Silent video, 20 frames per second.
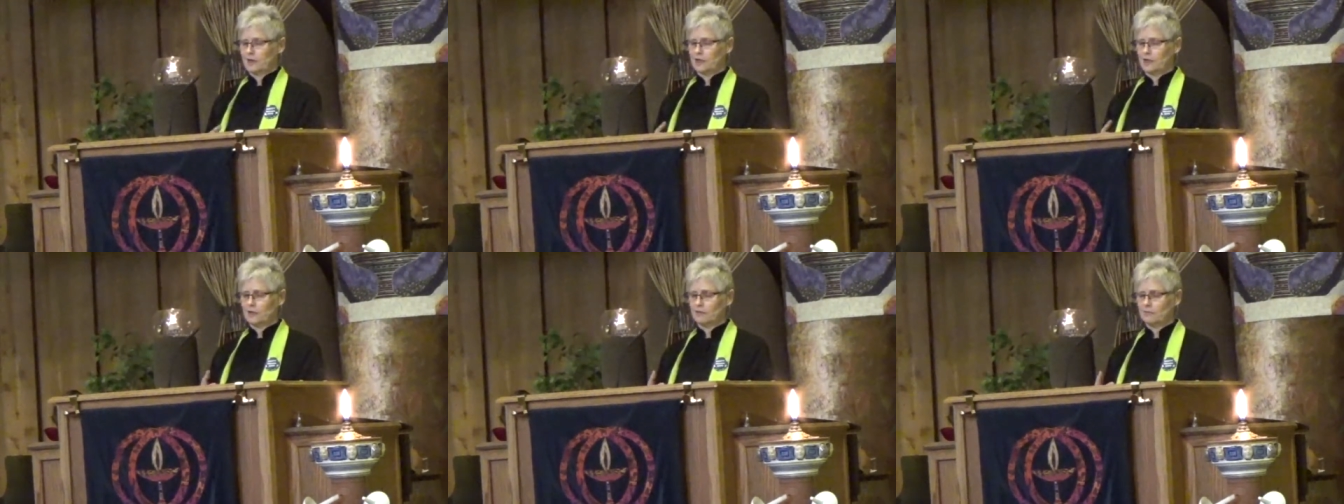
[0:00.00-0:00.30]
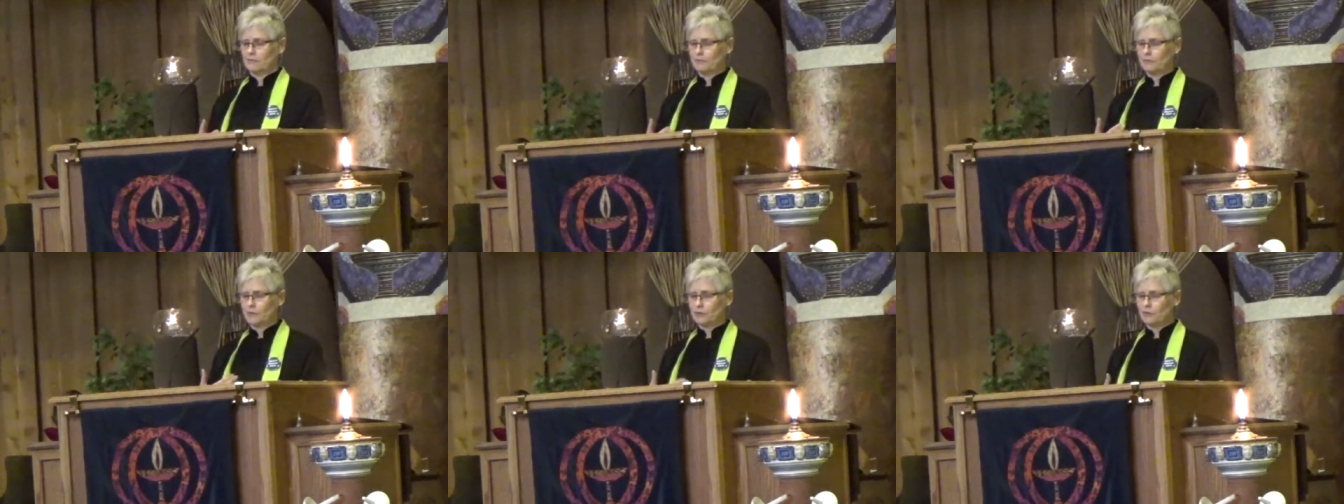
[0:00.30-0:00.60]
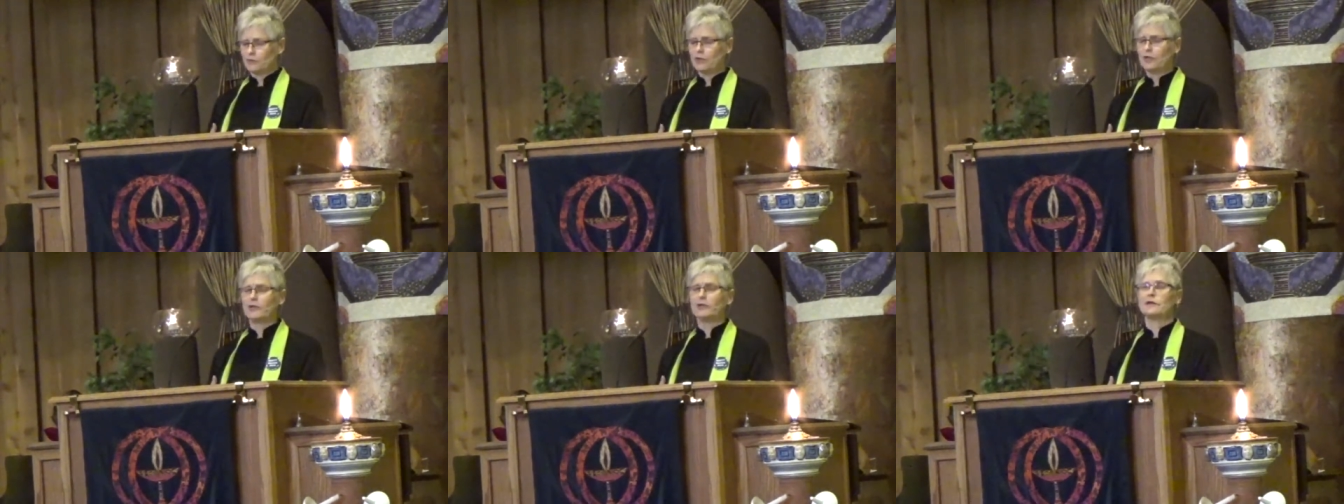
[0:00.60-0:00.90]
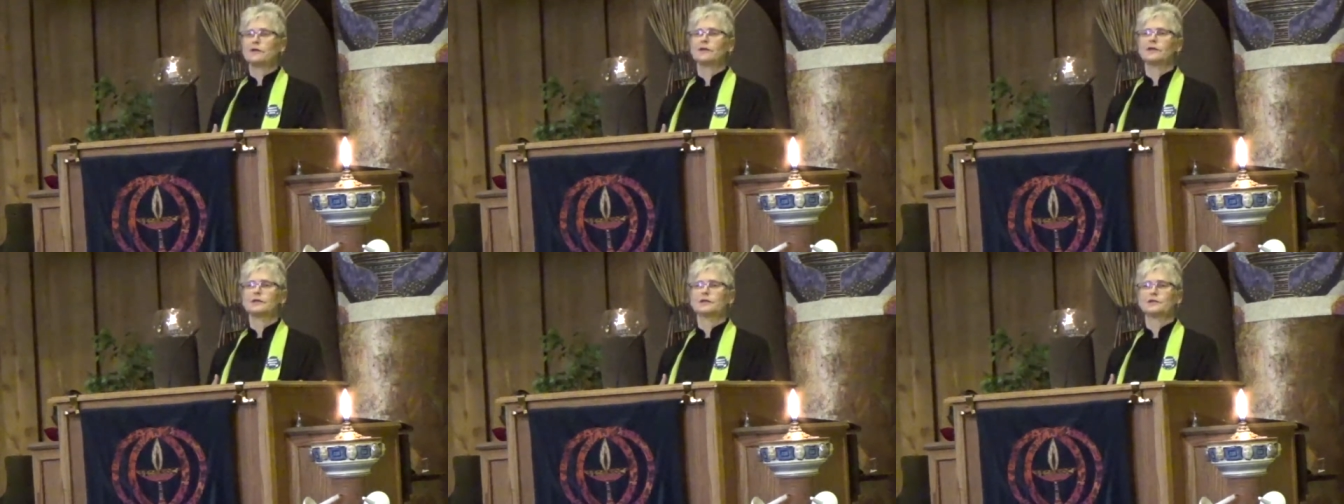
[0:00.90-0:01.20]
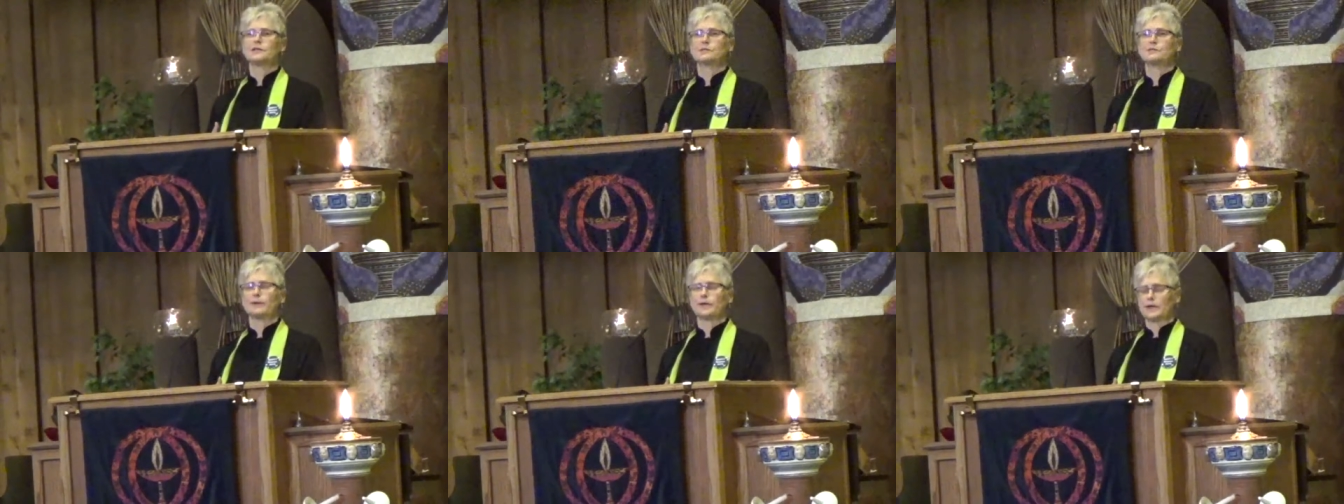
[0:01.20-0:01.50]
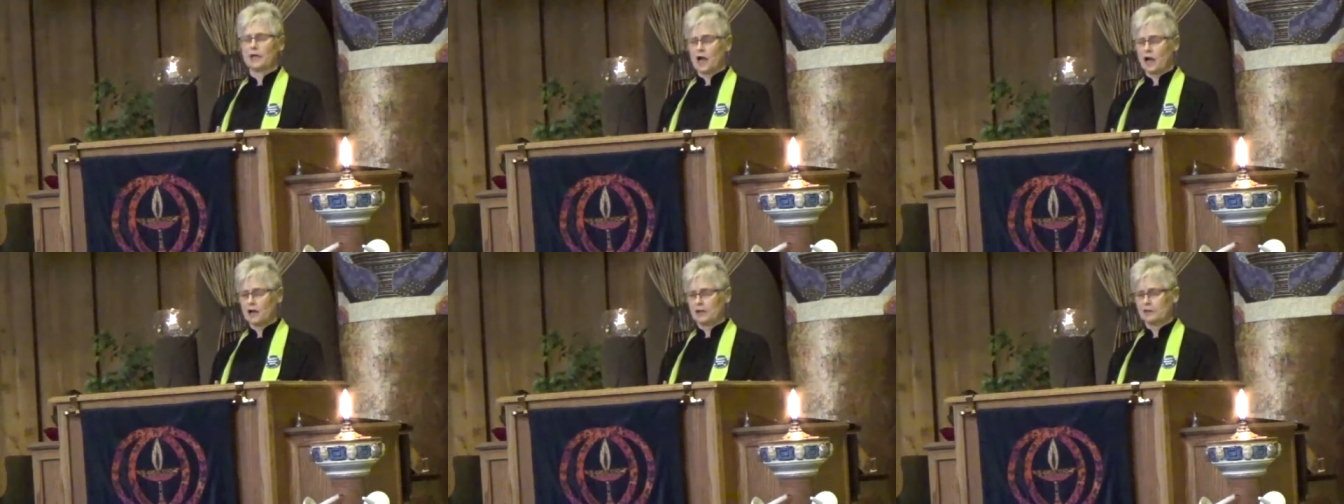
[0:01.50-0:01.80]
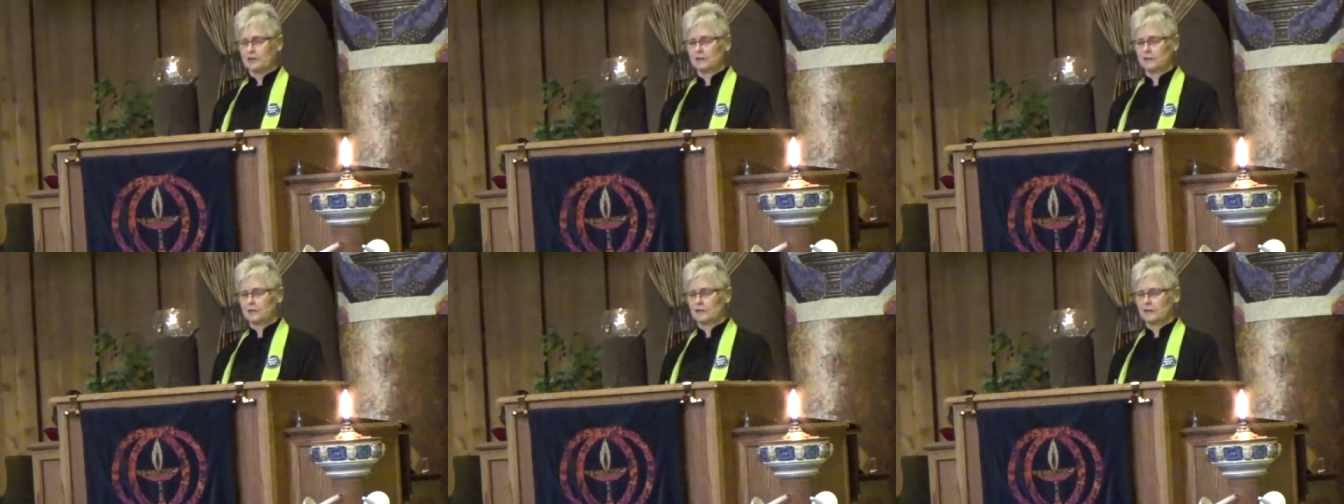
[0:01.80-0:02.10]
In beauty it is
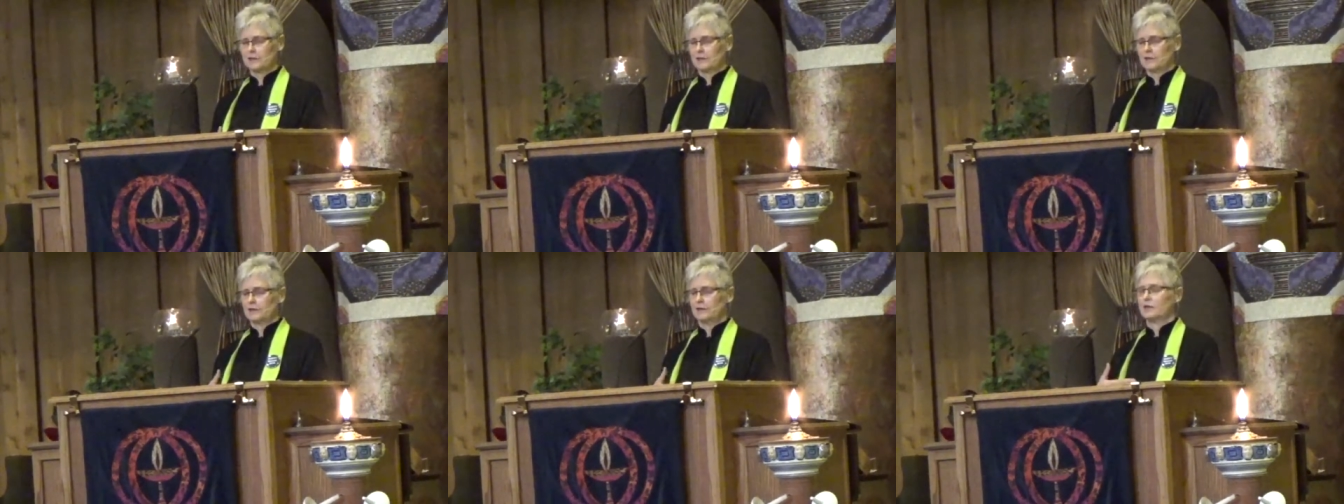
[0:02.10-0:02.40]
begun,